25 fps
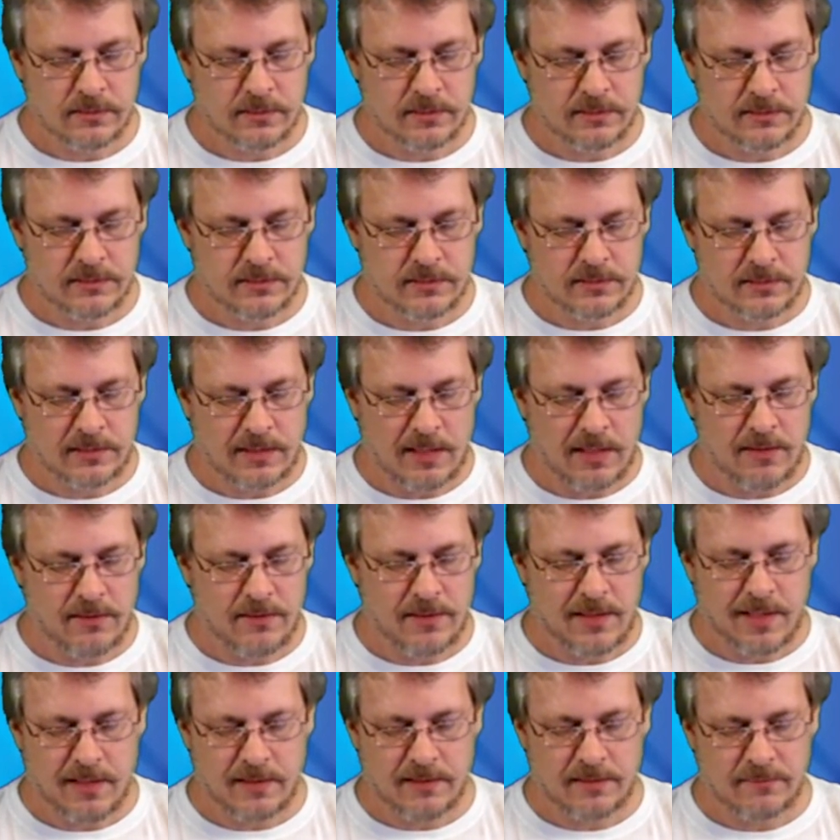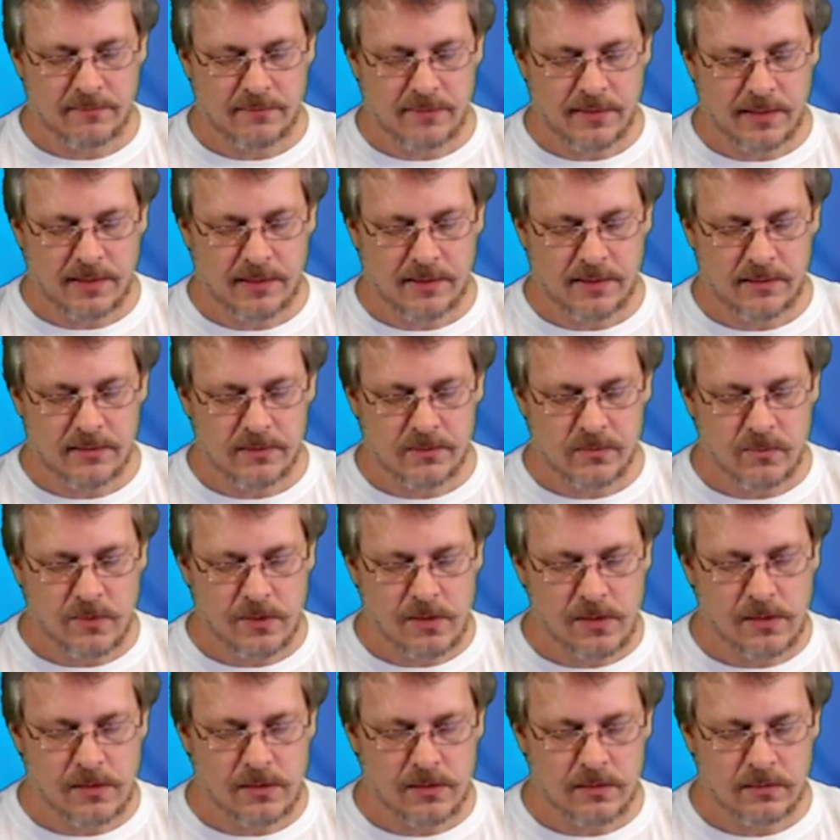it's sound activated as
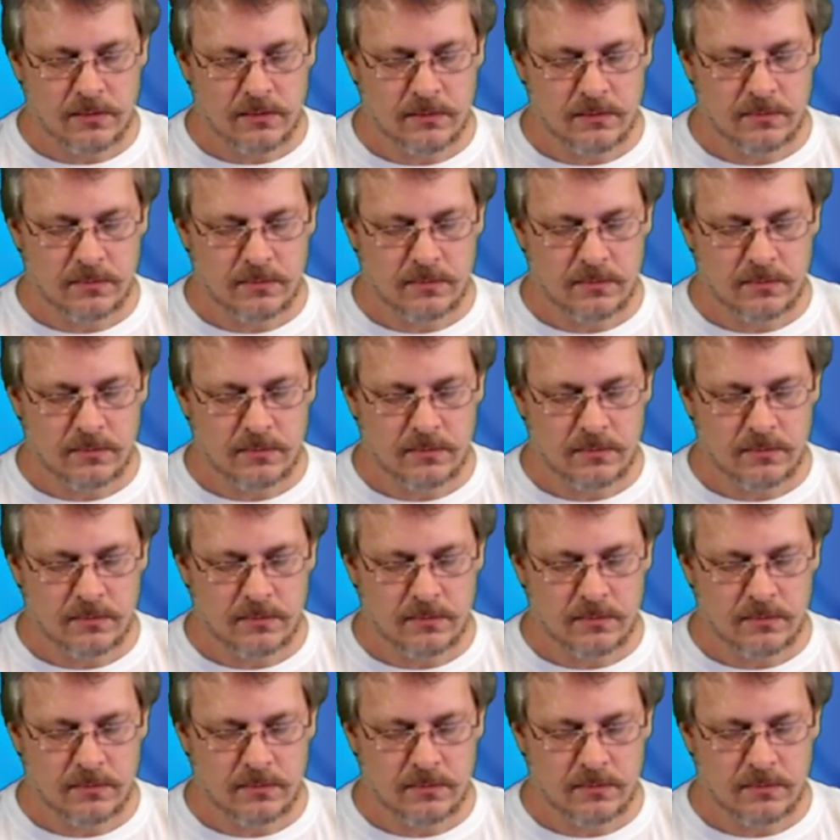well.